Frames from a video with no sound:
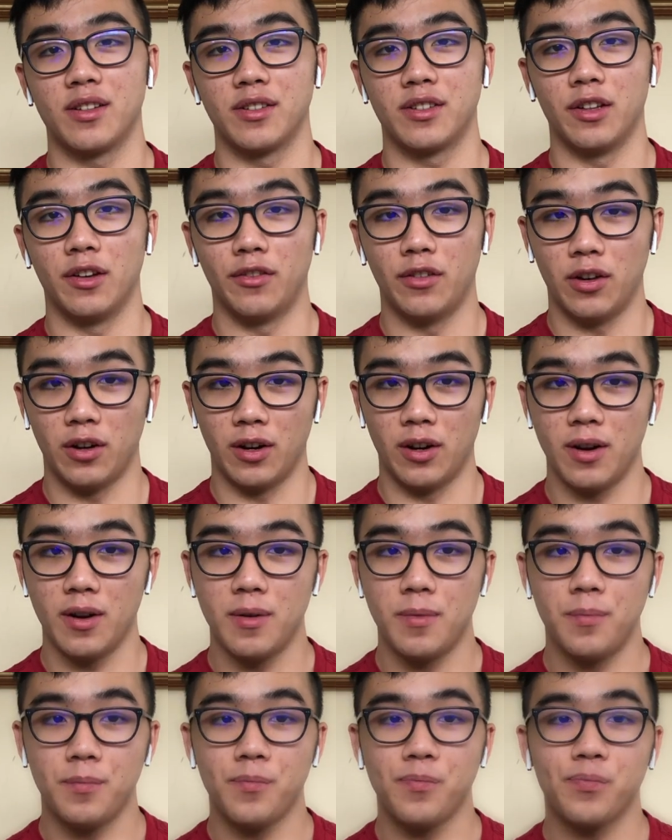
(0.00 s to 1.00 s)
yourself are,
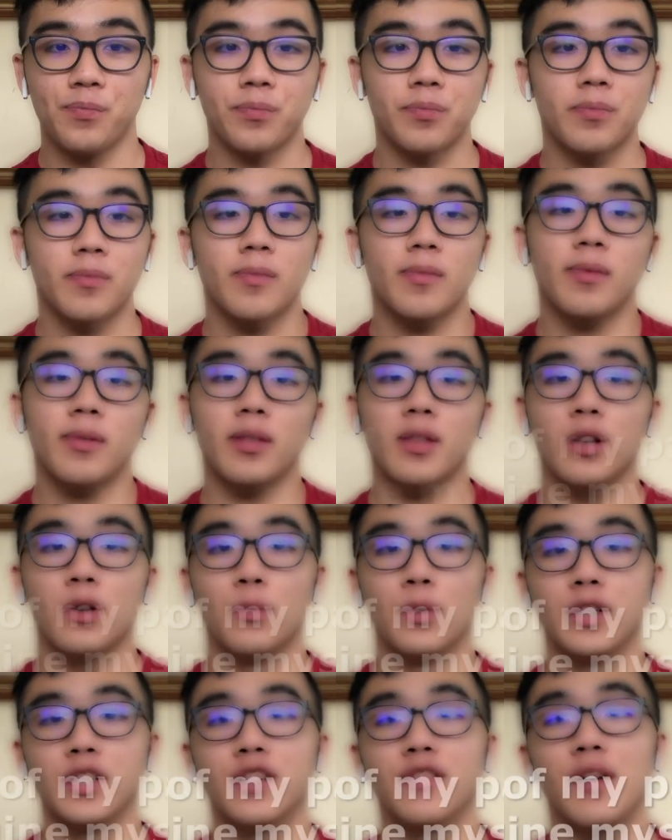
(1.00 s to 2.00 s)

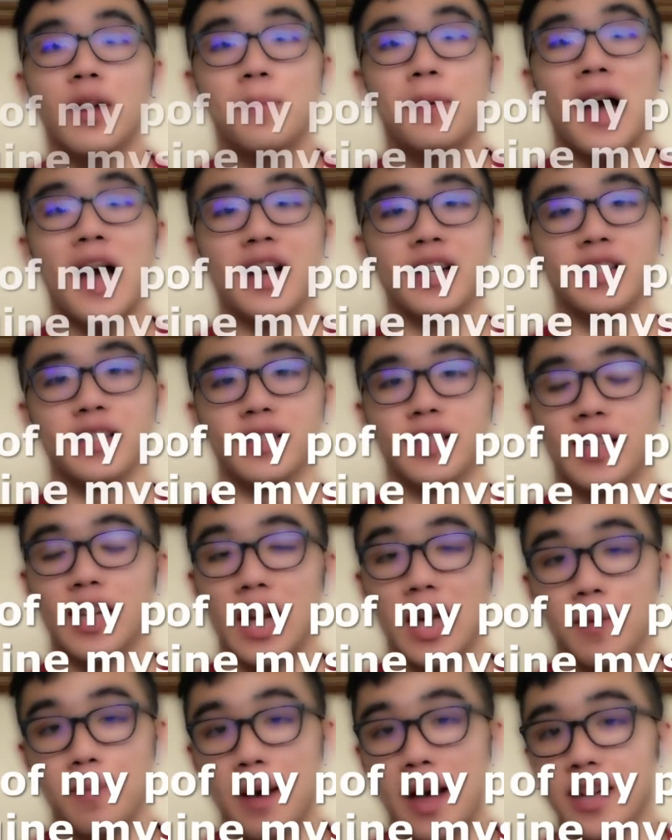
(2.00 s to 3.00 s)
which of my passions can
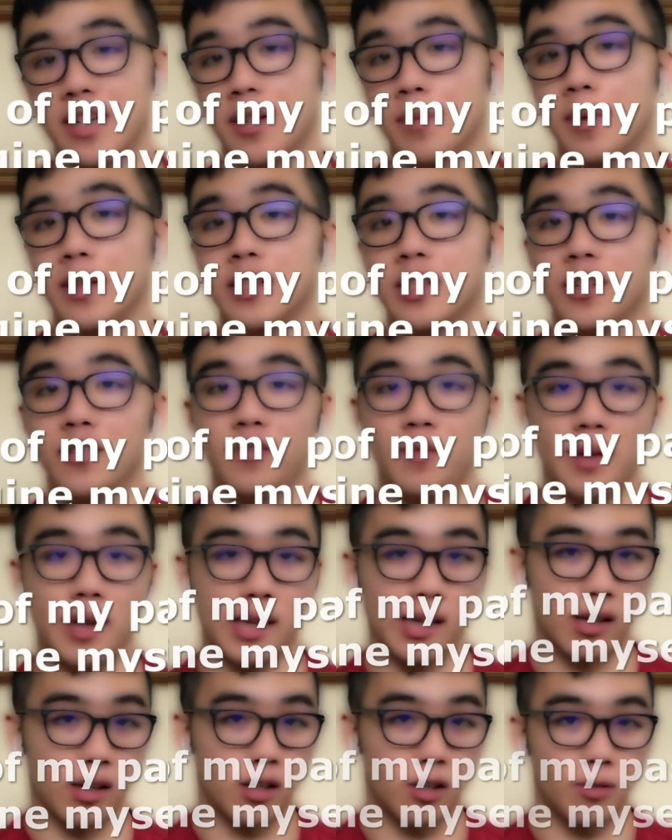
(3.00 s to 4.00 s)
I imagine myself
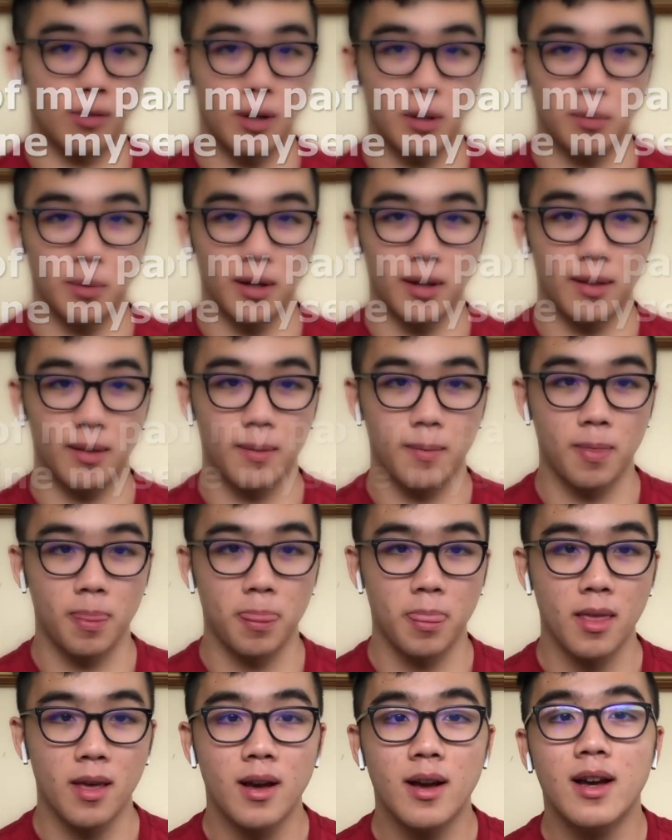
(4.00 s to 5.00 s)
making a career with?
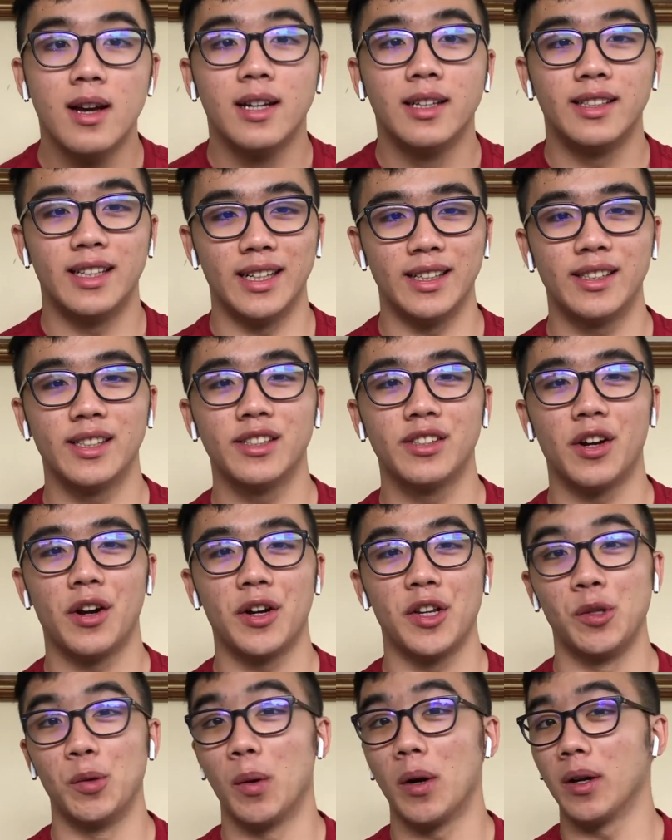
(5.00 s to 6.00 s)
Chances are
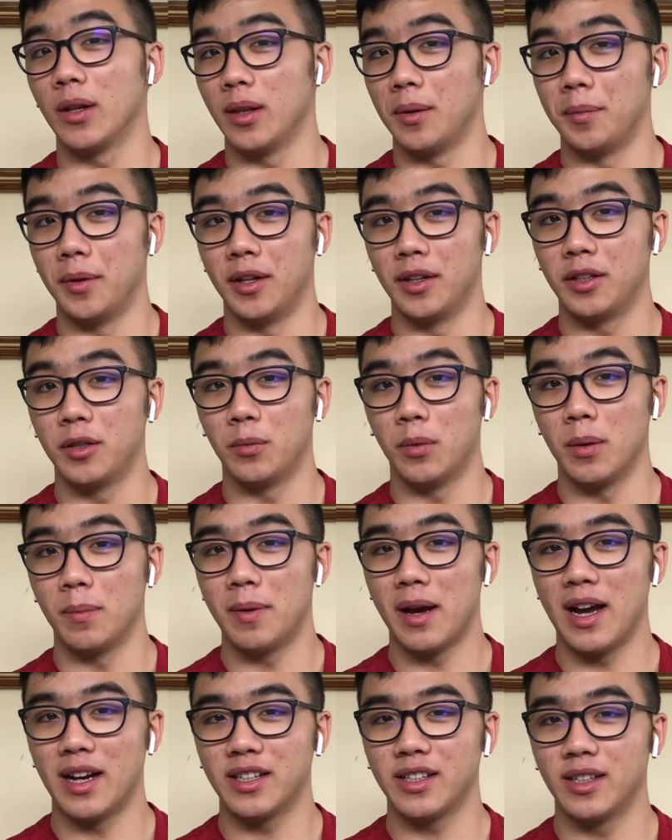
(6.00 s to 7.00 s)
you aren't limited to one
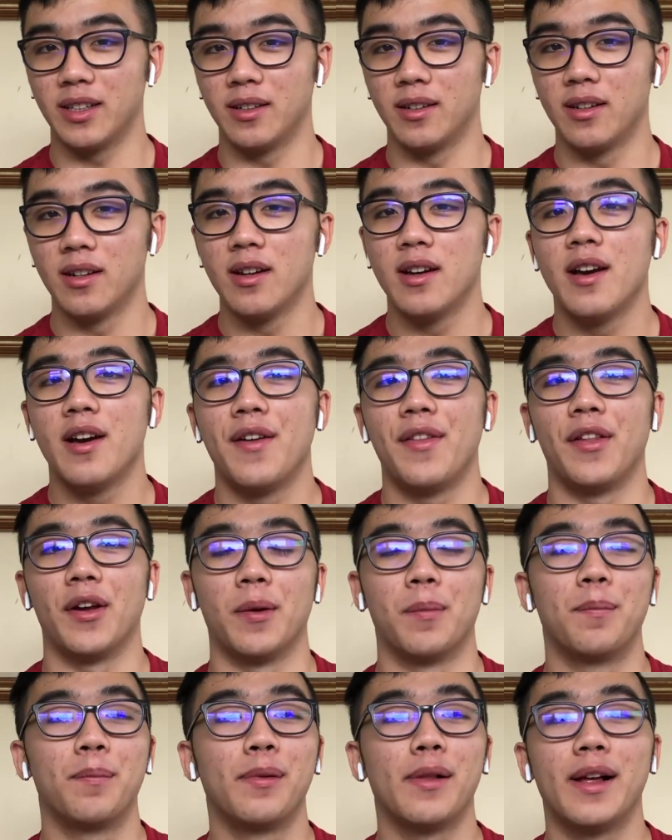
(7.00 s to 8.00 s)
passion. There
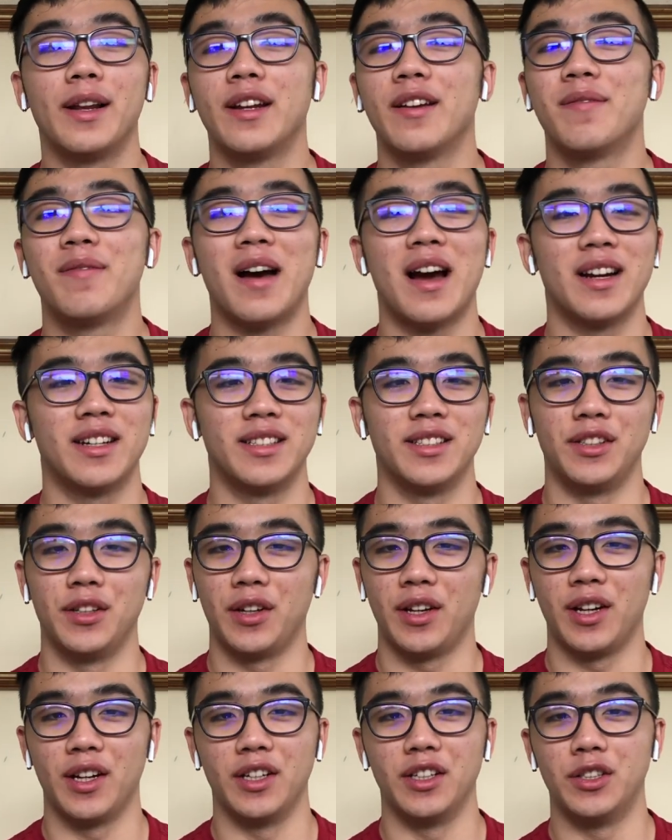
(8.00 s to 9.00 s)
are plenty of passions you
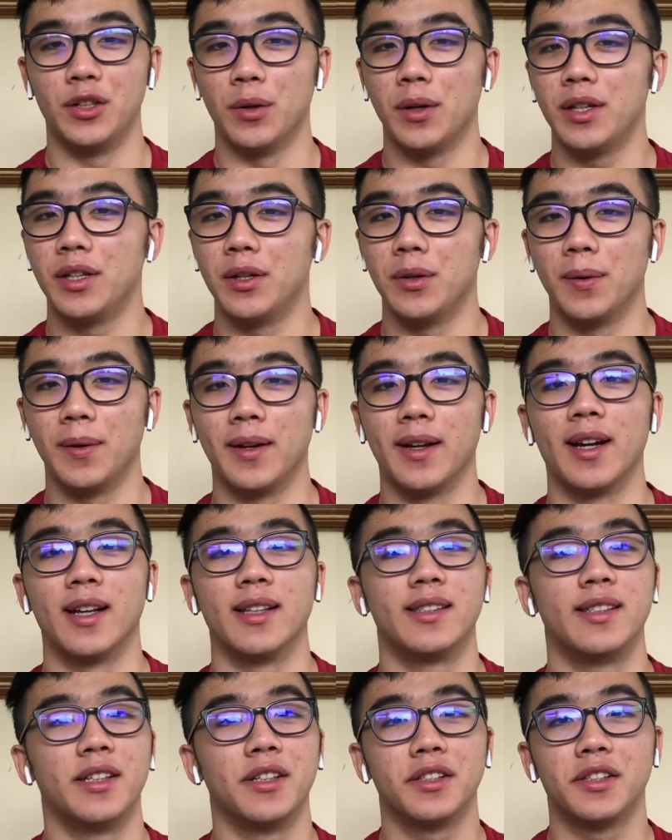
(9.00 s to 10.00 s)
can enjoy doing and
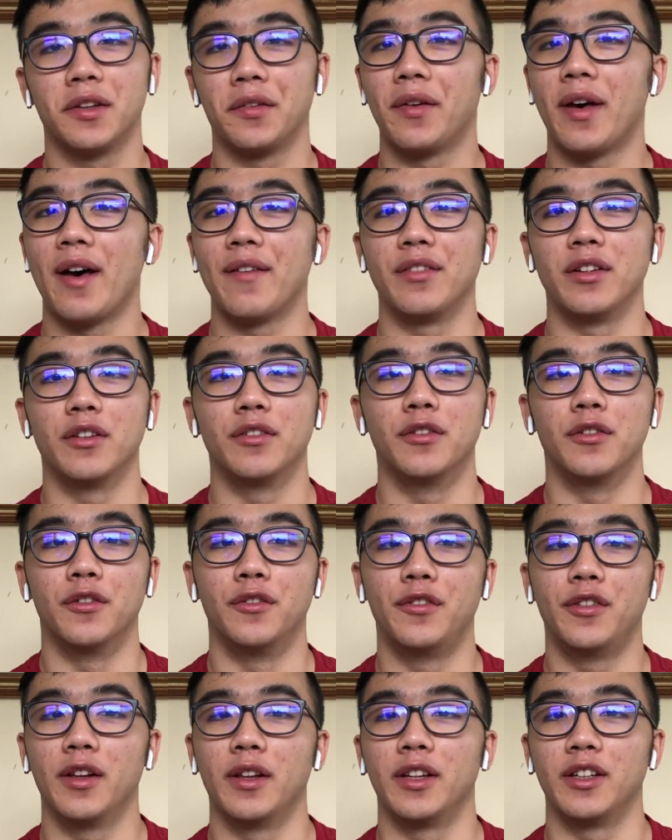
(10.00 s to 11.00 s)
see yourself having a
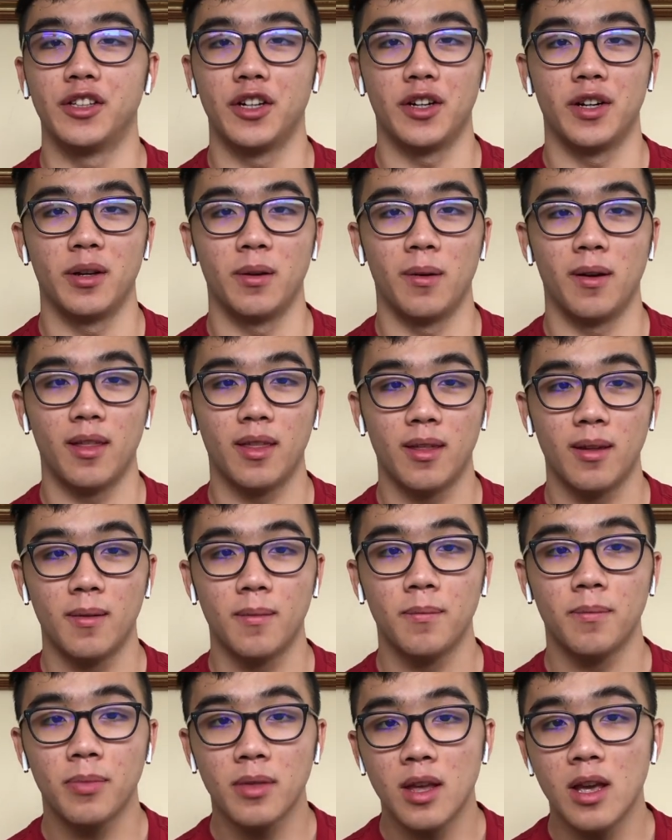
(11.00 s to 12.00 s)
fulfilling journey with.
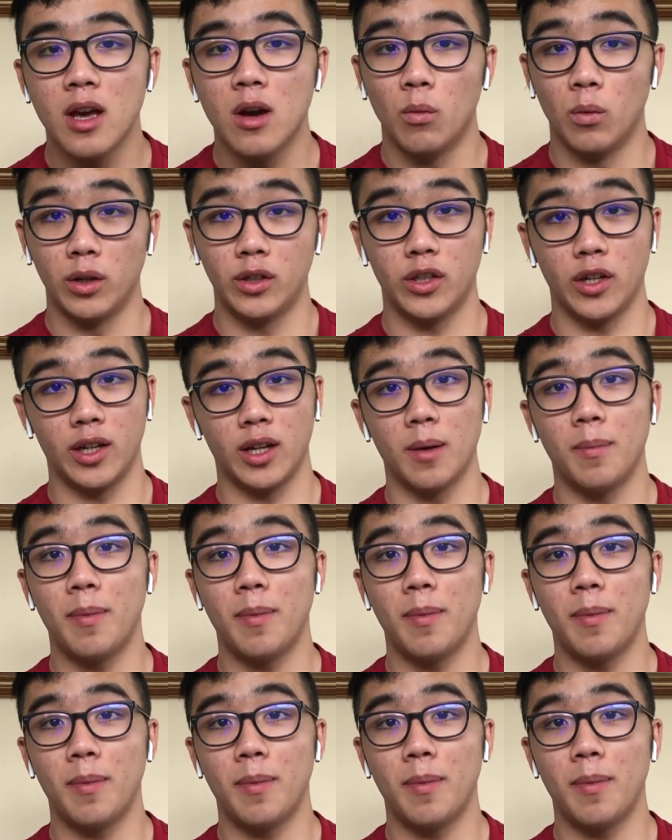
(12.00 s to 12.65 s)
When turning